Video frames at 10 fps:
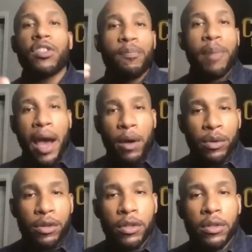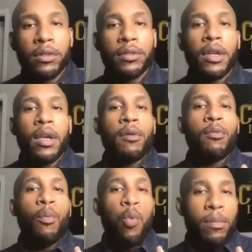of power
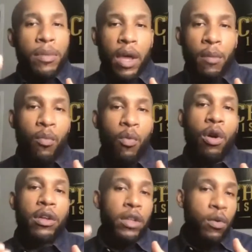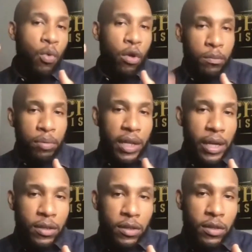women yeah. are more in the
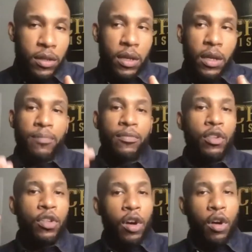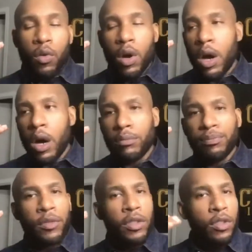workplace you know um
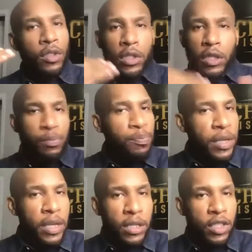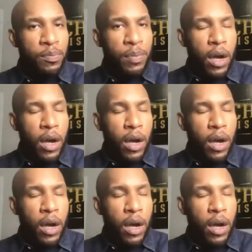being uh,